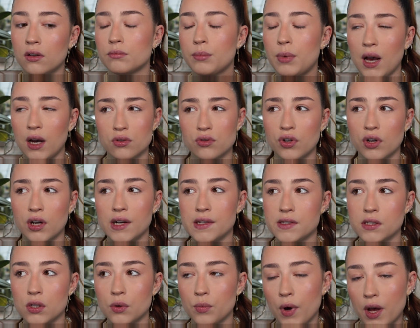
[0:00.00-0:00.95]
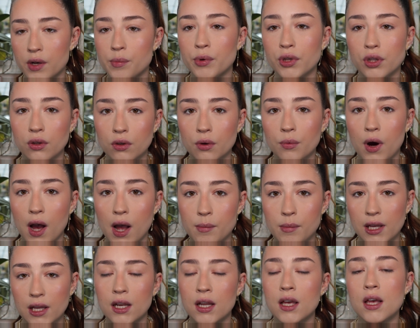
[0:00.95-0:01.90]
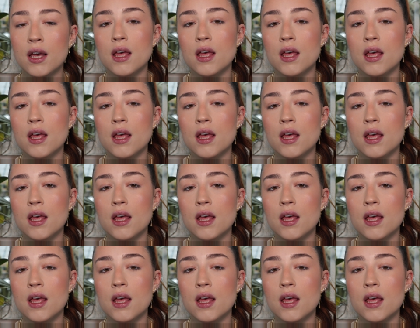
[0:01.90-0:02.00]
Powder isn't a word, but you know what I mean,